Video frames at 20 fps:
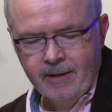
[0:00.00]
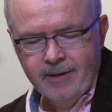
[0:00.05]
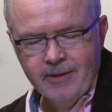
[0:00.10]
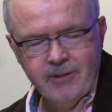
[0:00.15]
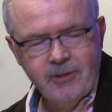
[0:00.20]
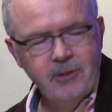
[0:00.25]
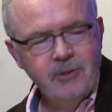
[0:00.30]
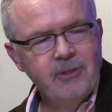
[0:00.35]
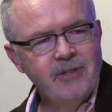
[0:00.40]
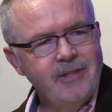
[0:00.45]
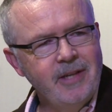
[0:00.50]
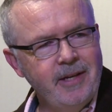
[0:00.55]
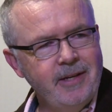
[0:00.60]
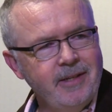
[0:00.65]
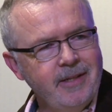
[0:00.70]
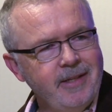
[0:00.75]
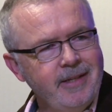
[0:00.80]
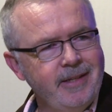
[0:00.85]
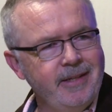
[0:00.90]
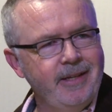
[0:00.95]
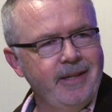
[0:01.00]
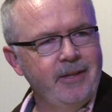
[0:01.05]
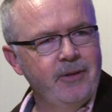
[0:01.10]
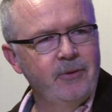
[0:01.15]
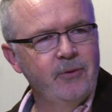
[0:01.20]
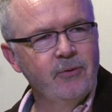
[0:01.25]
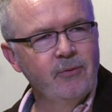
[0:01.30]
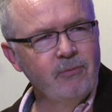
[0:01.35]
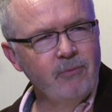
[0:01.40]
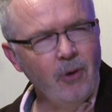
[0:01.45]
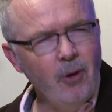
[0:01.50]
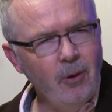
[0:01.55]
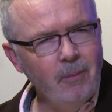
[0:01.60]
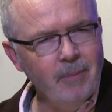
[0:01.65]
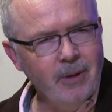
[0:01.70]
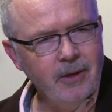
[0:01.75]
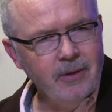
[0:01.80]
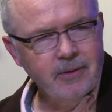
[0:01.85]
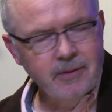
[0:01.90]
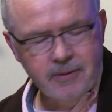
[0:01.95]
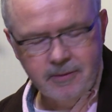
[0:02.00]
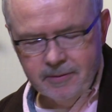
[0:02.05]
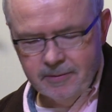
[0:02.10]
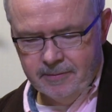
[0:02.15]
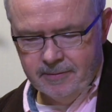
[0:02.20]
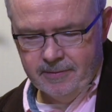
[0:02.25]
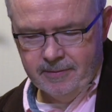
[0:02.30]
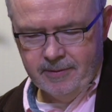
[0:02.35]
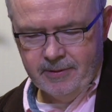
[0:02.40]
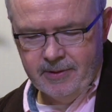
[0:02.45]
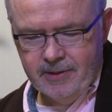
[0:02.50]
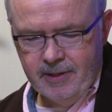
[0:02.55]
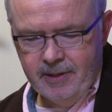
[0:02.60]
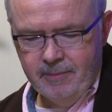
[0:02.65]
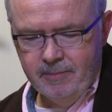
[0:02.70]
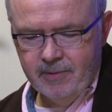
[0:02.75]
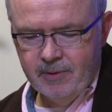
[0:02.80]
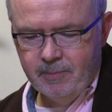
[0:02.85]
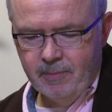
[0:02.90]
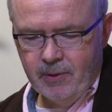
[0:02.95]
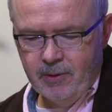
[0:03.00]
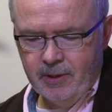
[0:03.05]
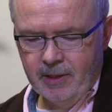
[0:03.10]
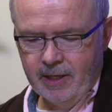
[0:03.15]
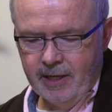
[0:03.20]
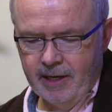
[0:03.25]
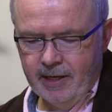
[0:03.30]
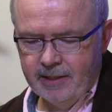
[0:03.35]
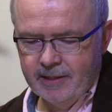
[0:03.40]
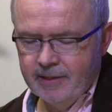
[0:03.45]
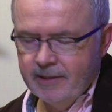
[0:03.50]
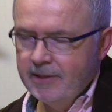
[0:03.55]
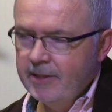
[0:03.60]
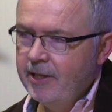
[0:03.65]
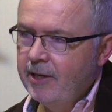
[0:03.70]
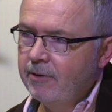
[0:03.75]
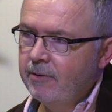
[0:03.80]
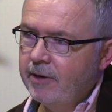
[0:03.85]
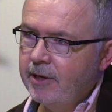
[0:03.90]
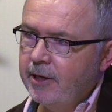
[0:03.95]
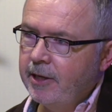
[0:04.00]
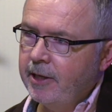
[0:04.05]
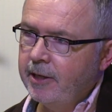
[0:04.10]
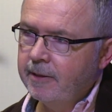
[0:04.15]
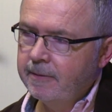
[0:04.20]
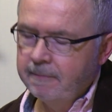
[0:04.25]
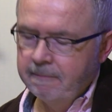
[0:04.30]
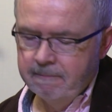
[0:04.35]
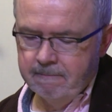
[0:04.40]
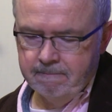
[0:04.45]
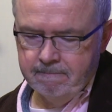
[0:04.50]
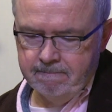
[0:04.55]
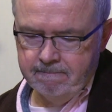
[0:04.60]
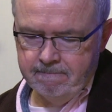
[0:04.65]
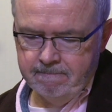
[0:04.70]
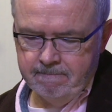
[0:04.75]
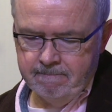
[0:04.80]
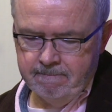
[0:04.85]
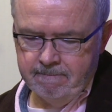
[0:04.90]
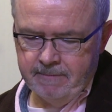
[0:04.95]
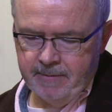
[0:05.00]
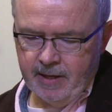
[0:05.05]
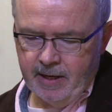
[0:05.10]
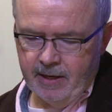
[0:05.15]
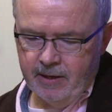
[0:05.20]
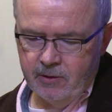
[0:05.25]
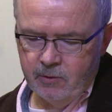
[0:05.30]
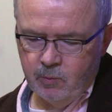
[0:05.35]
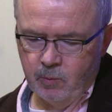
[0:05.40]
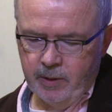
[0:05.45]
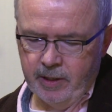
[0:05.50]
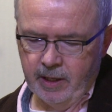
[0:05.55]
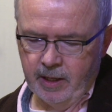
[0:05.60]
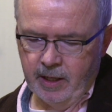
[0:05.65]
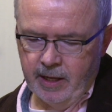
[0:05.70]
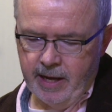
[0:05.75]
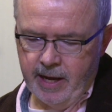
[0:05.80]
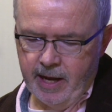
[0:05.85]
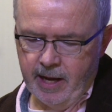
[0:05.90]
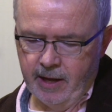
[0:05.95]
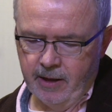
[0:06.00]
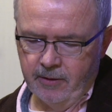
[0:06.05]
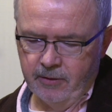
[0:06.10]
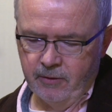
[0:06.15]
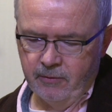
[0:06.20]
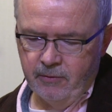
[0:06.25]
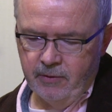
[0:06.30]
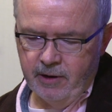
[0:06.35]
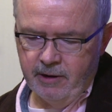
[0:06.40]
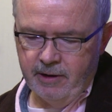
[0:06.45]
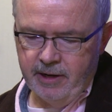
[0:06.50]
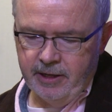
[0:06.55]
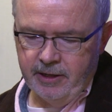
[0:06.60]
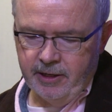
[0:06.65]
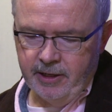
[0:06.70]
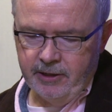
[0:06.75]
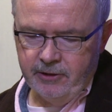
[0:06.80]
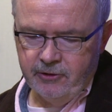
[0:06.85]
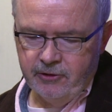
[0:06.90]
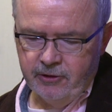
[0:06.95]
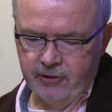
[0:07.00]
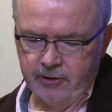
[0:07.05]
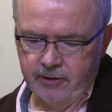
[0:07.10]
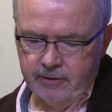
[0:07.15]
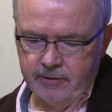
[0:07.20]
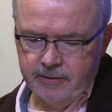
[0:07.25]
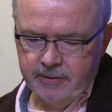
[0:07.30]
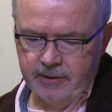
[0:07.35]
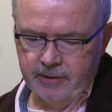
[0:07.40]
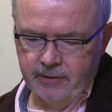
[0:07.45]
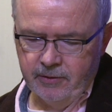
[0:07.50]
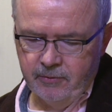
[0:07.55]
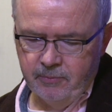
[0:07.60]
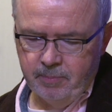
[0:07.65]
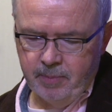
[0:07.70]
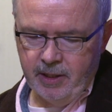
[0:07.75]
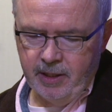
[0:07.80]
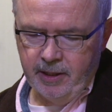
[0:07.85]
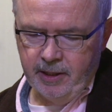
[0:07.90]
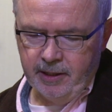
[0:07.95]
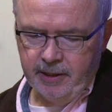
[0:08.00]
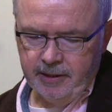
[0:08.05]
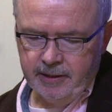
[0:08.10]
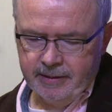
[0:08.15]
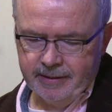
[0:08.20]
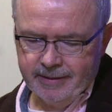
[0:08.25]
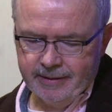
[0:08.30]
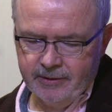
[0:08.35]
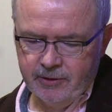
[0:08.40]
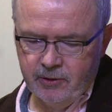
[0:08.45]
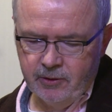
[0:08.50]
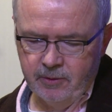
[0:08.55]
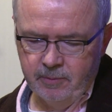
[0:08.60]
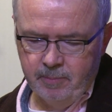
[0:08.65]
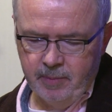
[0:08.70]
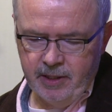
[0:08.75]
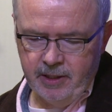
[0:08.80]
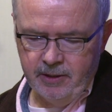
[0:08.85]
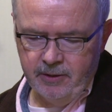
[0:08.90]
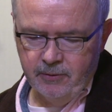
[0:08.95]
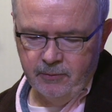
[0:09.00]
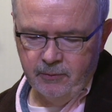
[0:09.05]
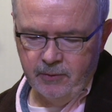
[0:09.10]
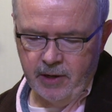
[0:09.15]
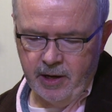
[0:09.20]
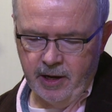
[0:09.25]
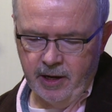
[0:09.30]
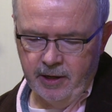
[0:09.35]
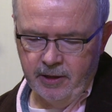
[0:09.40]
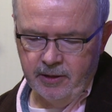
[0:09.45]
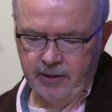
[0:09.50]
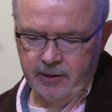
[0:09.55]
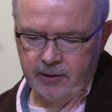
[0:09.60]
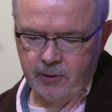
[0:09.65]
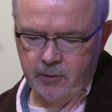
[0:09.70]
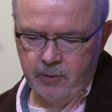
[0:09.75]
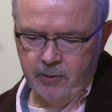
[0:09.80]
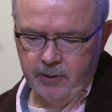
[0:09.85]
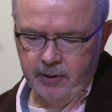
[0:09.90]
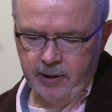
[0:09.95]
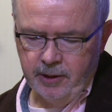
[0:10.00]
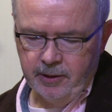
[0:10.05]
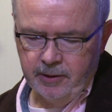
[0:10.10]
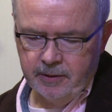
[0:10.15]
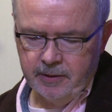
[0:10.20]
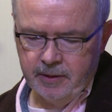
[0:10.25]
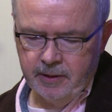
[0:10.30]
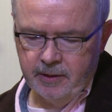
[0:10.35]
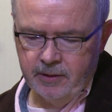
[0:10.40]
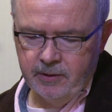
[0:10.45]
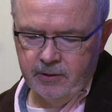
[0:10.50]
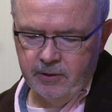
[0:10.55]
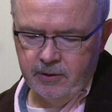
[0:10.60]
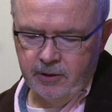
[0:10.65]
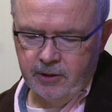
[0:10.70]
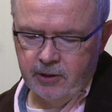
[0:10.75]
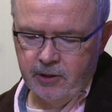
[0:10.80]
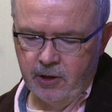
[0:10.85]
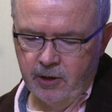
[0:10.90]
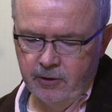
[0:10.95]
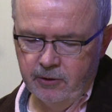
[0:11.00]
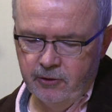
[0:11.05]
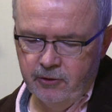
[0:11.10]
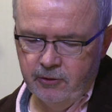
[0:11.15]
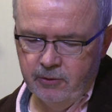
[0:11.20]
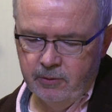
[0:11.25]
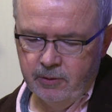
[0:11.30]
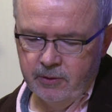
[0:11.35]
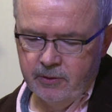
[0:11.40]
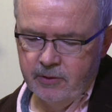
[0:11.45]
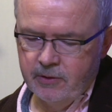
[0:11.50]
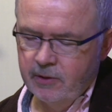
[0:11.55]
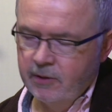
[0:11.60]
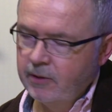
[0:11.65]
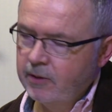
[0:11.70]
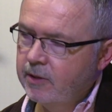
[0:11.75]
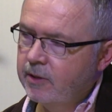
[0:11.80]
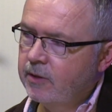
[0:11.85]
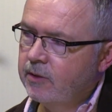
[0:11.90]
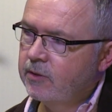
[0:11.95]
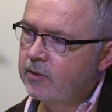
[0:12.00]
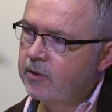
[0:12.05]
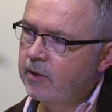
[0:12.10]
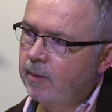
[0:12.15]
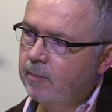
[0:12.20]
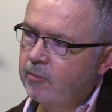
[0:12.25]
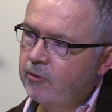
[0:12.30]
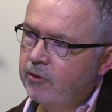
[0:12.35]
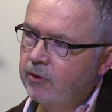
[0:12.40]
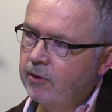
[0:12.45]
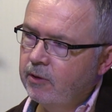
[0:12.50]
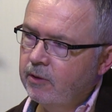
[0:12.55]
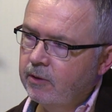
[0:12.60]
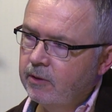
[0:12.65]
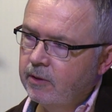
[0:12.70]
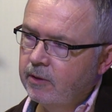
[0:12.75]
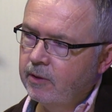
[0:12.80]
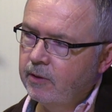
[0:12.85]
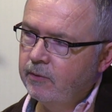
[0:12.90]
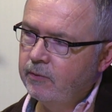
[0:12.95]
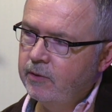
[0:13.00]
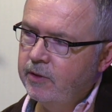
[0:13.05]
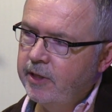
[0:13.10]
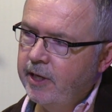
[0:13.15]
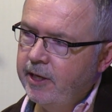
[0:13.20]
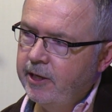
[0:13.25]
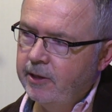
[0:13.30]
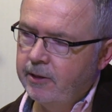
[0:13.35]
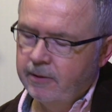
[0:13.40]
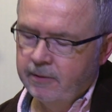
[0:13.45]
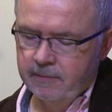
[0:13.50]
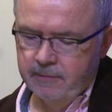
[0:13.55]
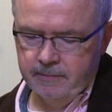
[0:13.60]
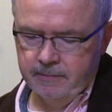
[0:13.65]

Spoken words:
So suddenly enthrallment seems more like tyranny as we allow the very nature of being to be defined according to the conduits and consumption of data.